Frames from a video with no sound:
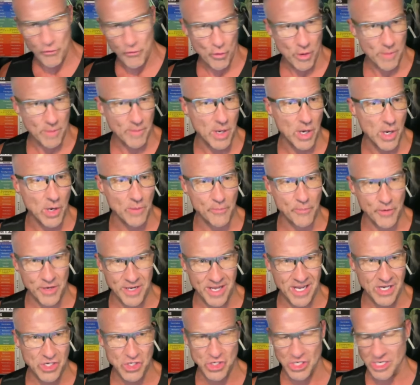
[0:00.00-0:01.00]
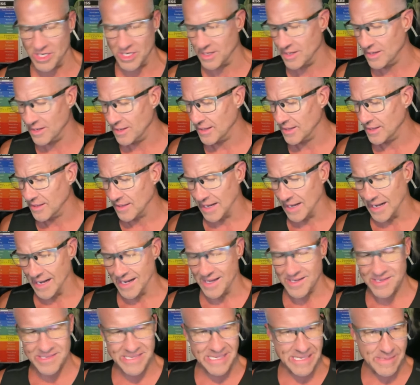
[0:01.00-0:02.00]
hormone production,
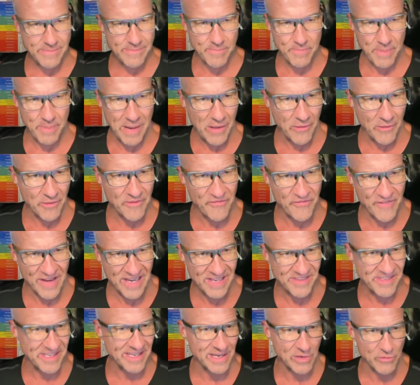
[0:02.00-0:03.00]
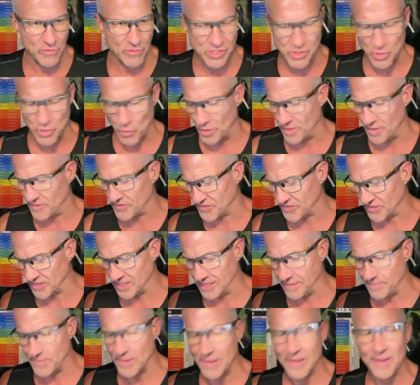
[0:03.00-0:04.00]
uh, deep polyphasic and restorative
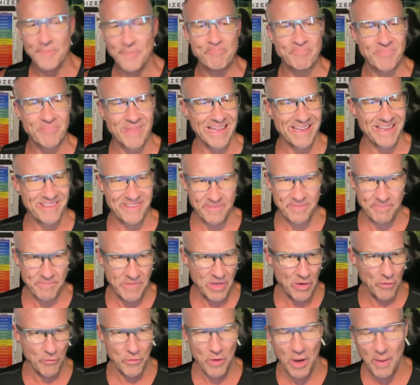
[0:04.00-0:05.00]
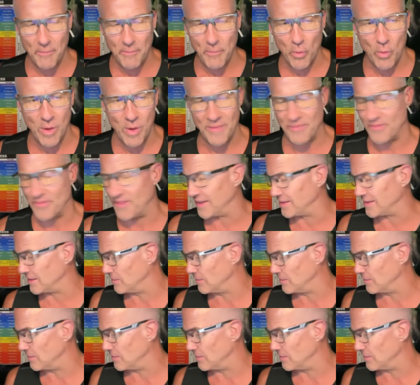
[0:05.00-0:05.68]
sleep. It's you know number one thing